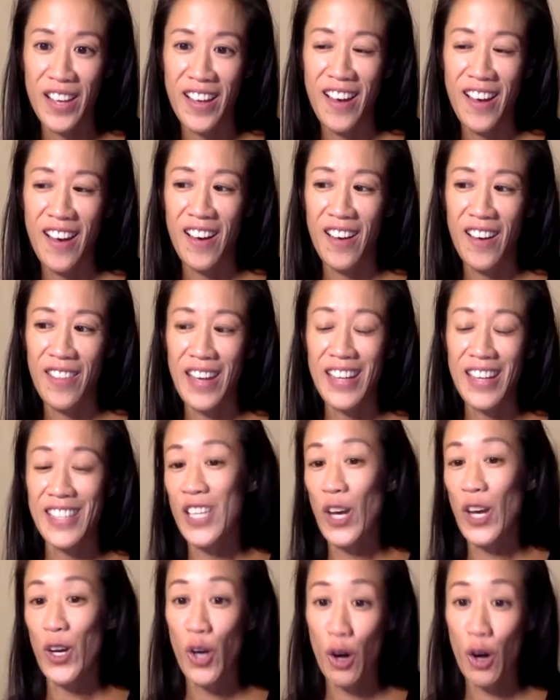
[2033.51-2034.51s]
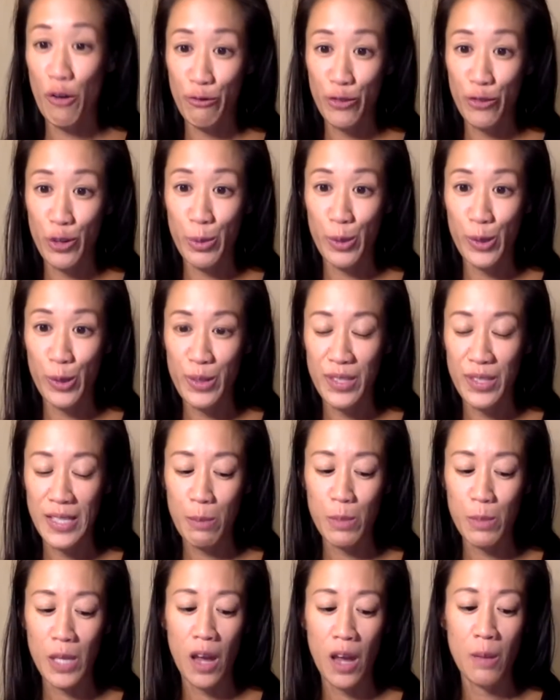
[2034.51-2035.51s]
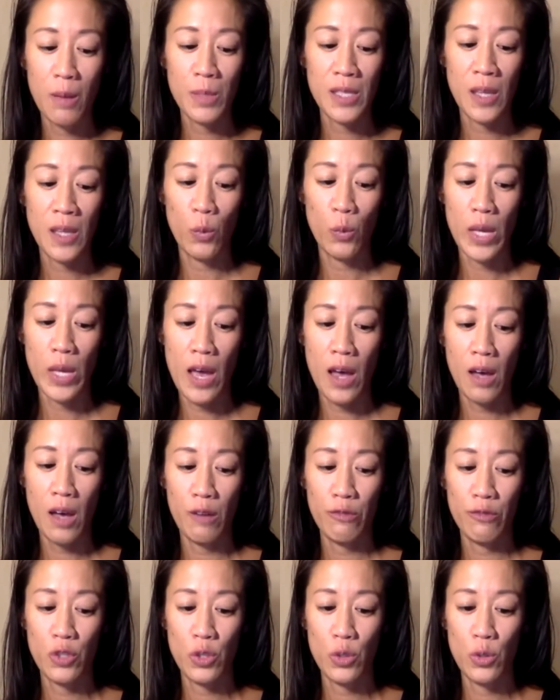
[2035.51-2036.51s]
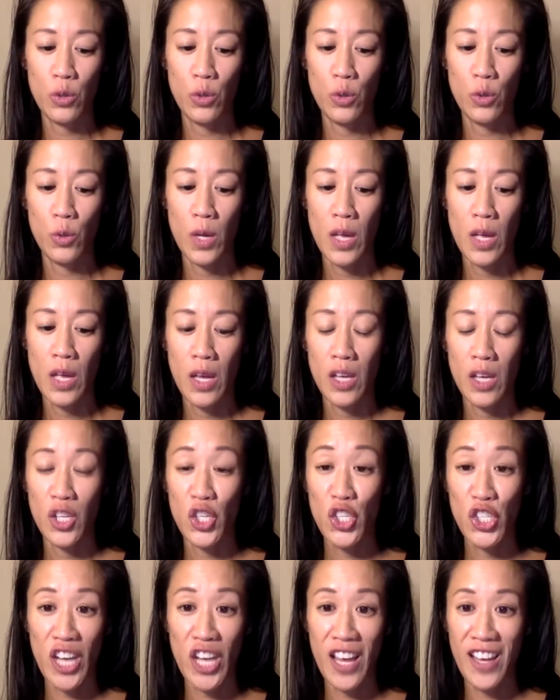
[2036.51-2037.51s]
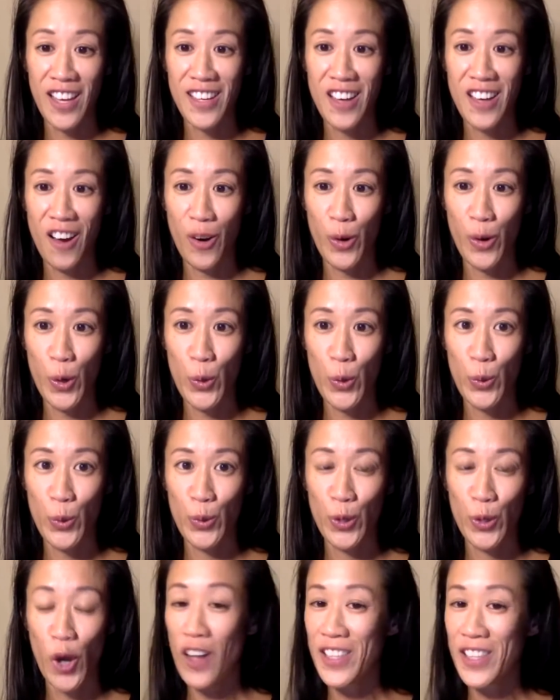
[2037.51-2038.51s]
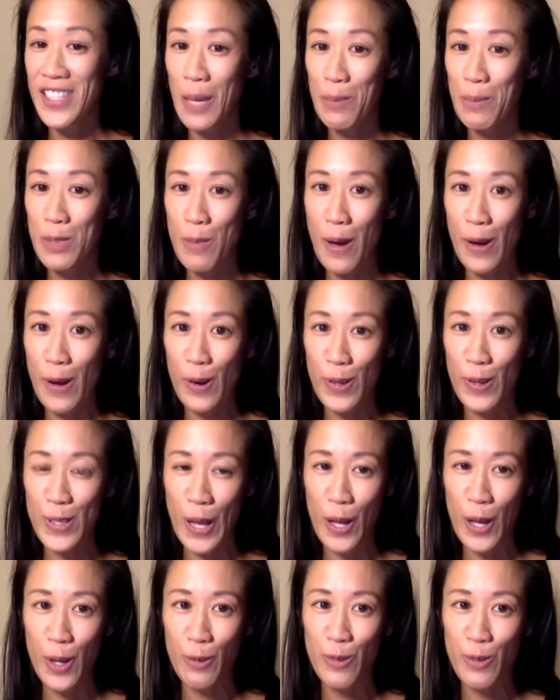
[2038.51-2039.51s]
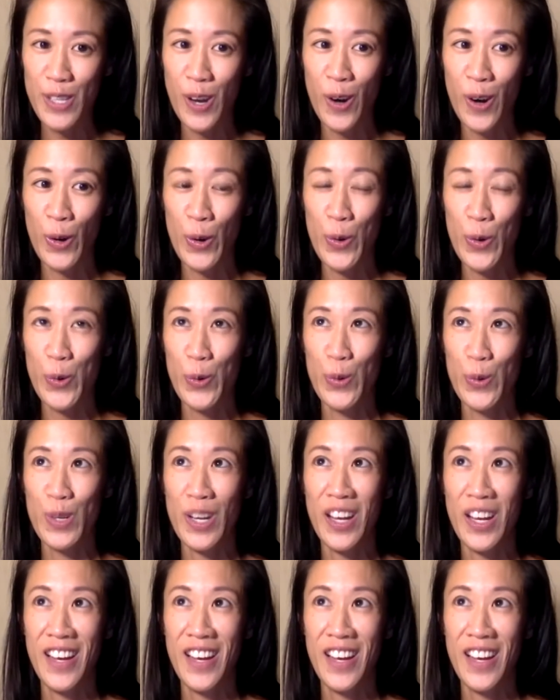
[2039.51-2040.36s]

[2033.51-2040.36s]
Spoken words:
That it's uncomfortable sometimes, that we have to shed our own concepts about ourselves, our own